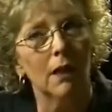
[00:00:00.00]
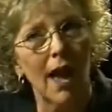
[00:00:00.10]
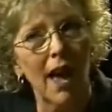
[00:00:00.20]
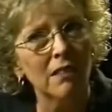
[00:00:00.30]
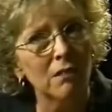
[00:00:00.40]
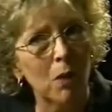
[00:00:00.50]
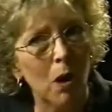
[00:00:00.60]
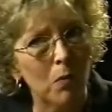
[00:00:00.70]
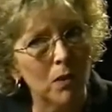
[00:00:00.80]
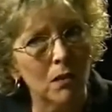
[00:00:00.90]
in the
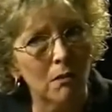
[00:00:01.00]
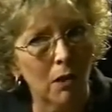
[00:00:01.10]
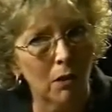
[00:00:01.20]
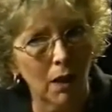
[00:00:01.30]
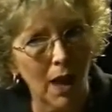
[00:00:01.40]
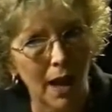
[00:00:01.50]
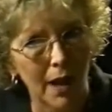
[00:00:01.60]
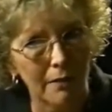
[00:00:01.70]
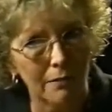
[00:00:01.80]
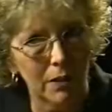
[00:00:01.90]
last moments of her
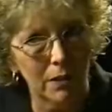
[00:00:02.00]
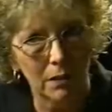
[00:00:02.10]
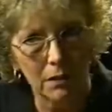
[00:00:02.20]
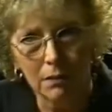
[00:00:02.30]
life,